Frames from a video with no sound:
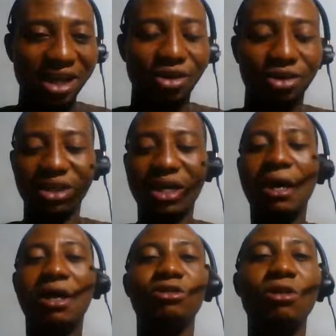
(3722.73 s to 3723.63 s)
a lot.
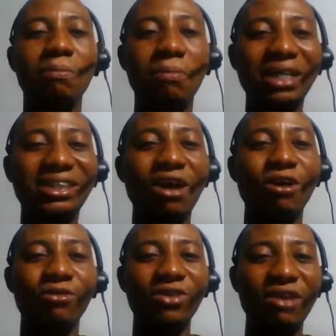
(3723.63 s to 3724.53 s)
Your matter
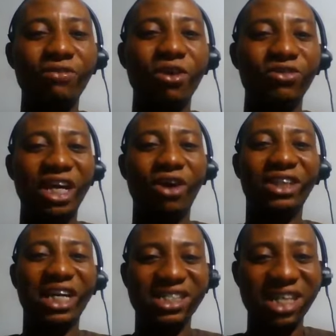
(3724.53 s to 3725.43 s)
of level of their
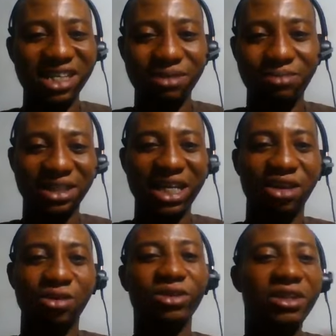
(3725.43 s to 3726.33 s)
understanding matter
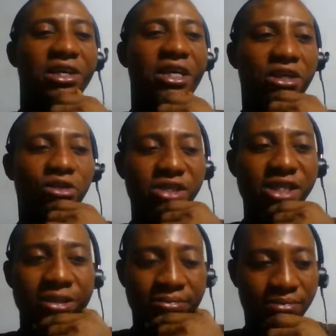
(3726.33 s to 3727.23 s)
a lot. You
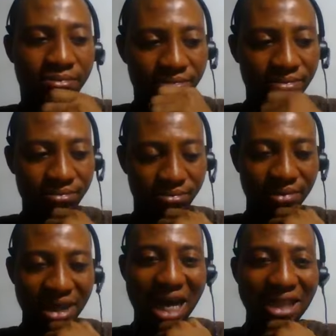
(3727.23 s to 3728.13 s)
see,
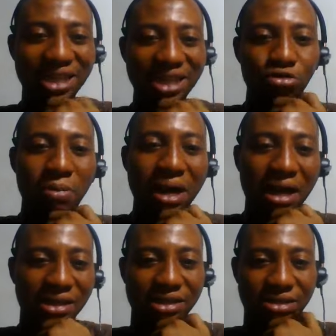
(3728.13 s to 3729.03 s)
as a network
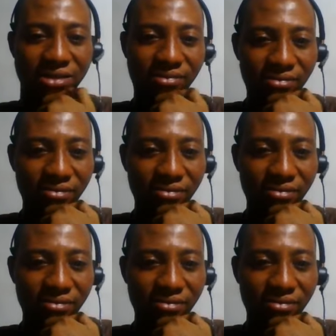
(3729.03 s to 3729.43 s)
marketers,